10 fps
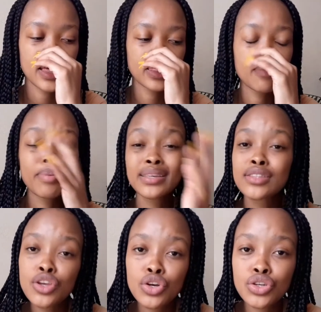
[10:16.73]
the best
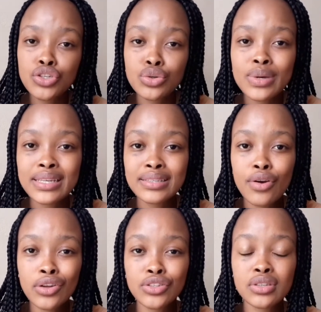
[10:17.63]
thing you could do is
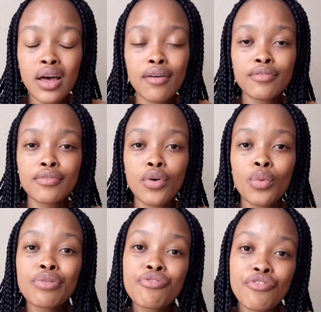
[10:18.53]
surround yourself
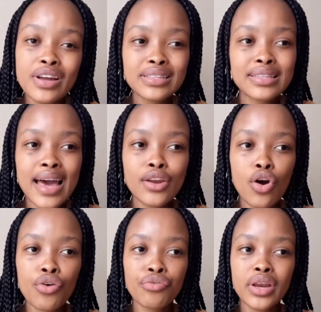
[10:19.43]
with friends that
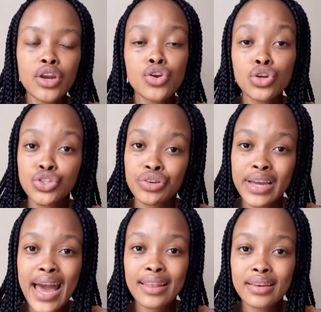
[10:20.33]
are really
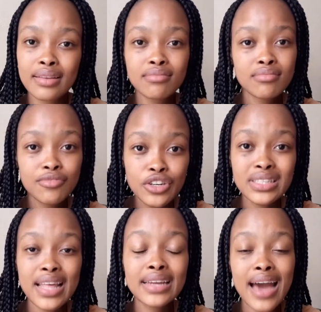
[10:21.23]
nurturing, and friends
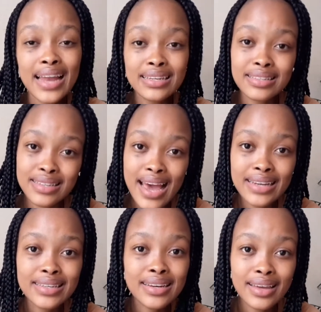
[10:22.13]
that
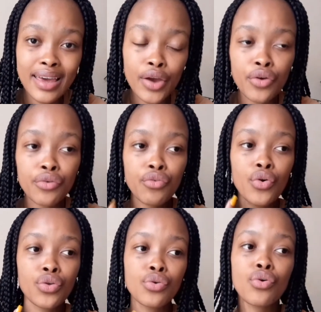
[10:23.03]
understand and care
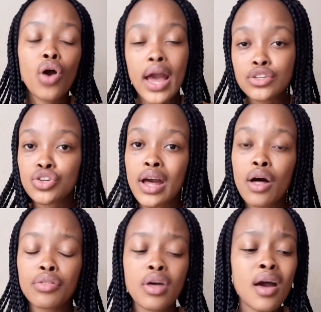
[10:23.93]
for you and your
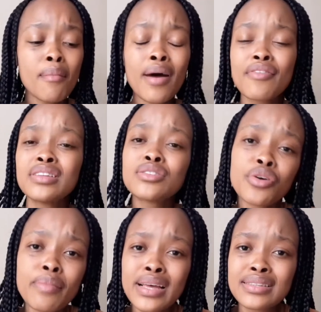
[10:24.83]
health. My friends are
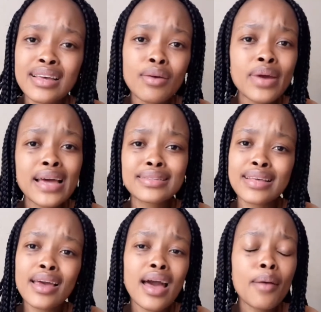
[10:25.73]
amazing. When I
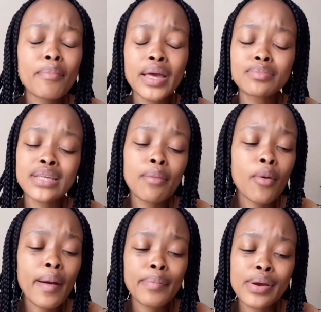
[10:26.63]
say babes, I'm
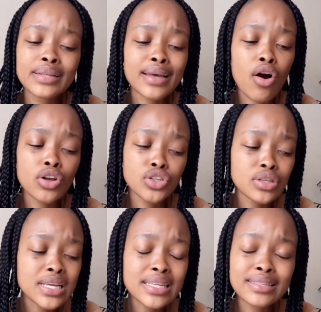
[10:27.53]
on my periods, I can't
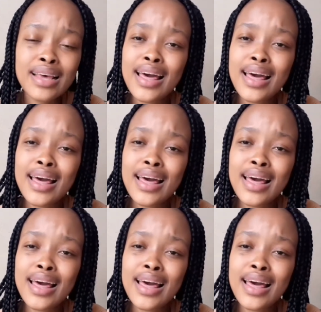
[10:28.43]
do this,